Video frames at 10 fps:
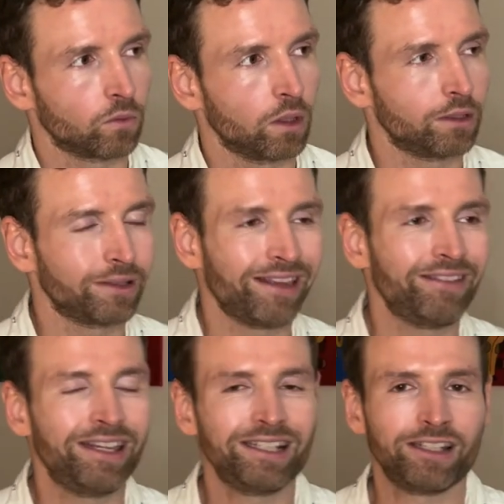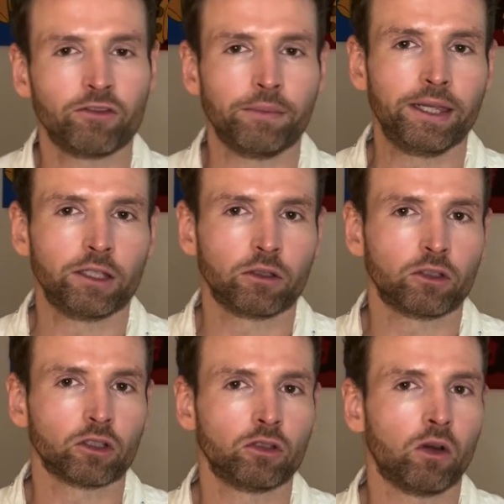It's very easy for me to
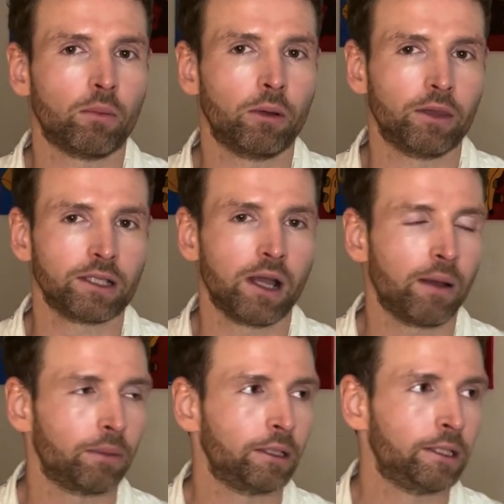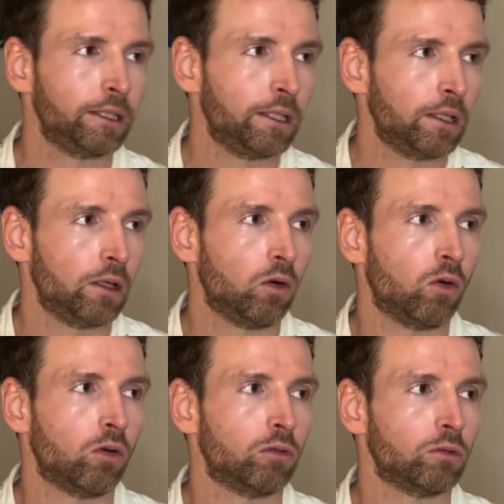just not put this up
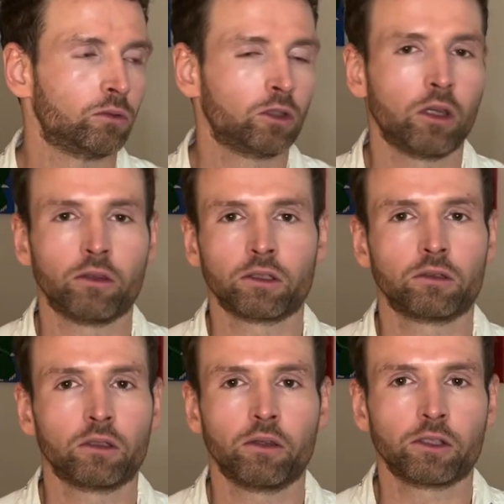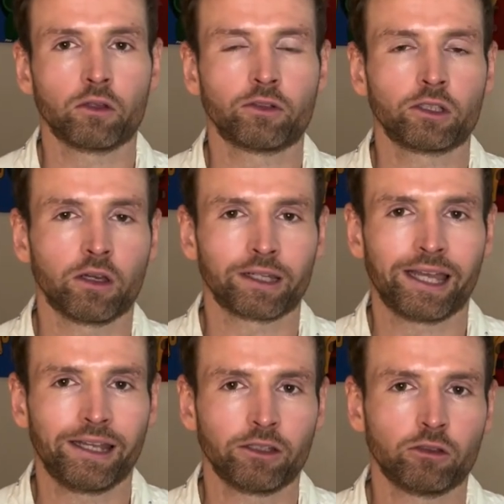or turn this off and start
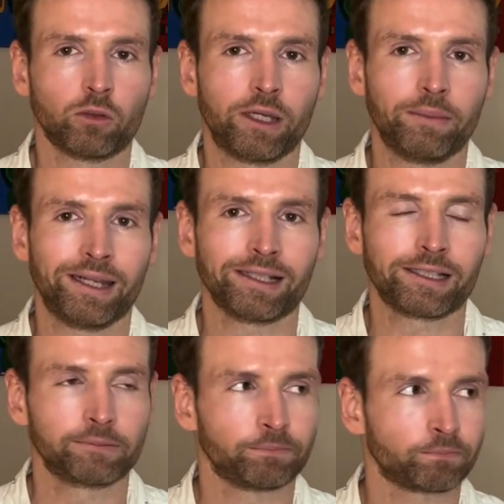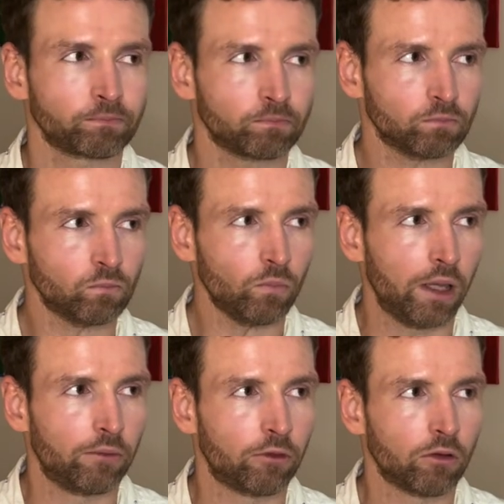again and do 20 minutes
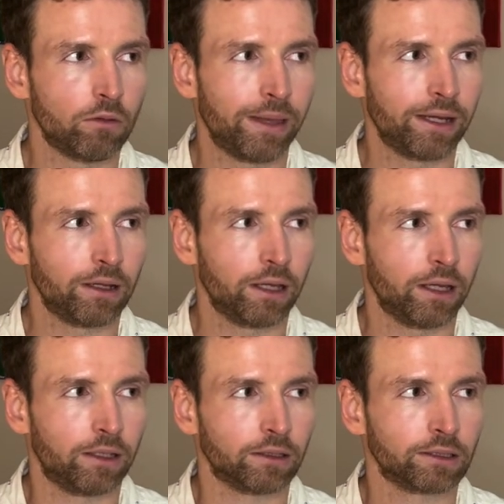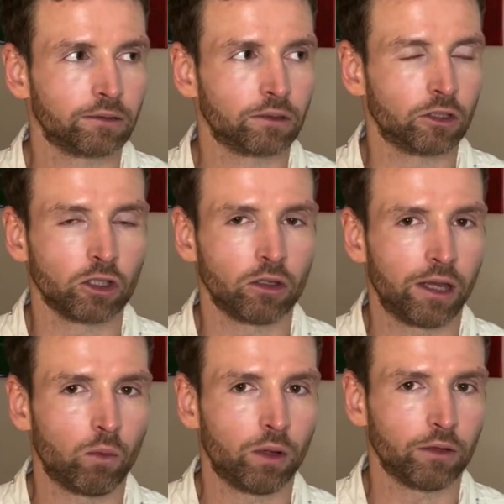and throw better and show you
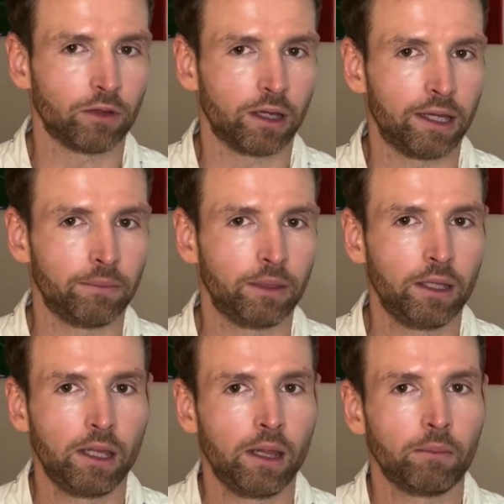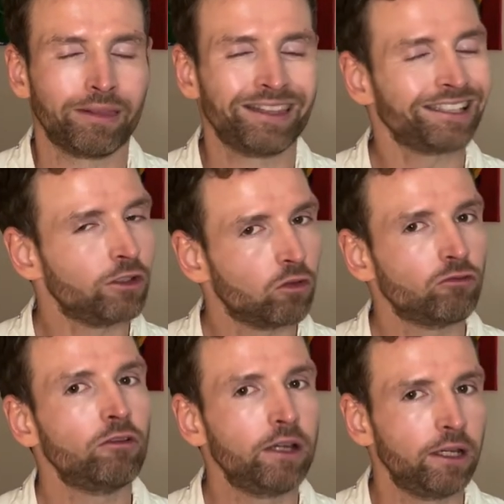how wonderful I am. But this is not
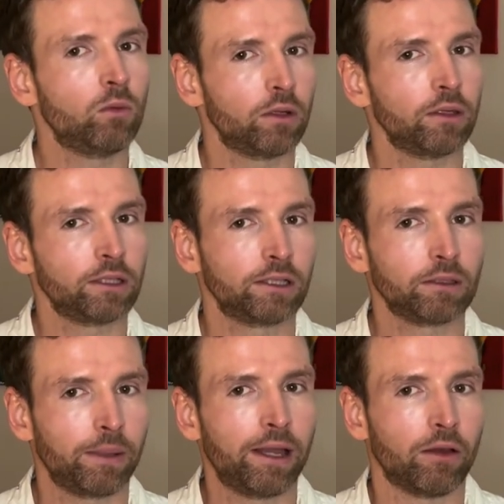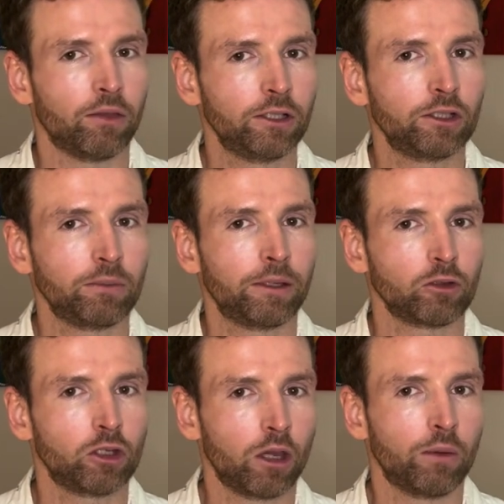really what this is about. This is about
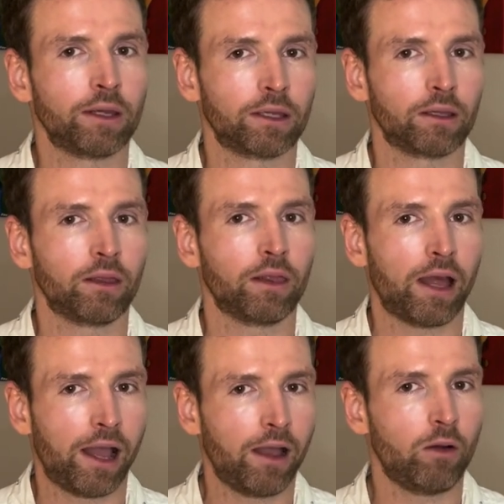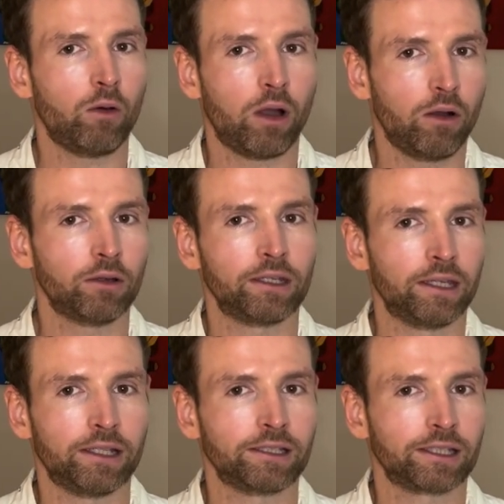showing how hard it
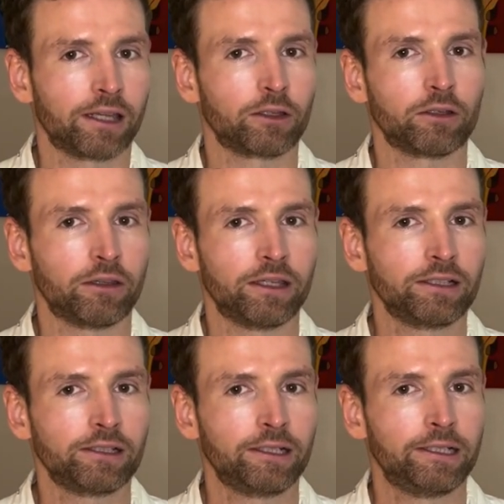is to get good at this.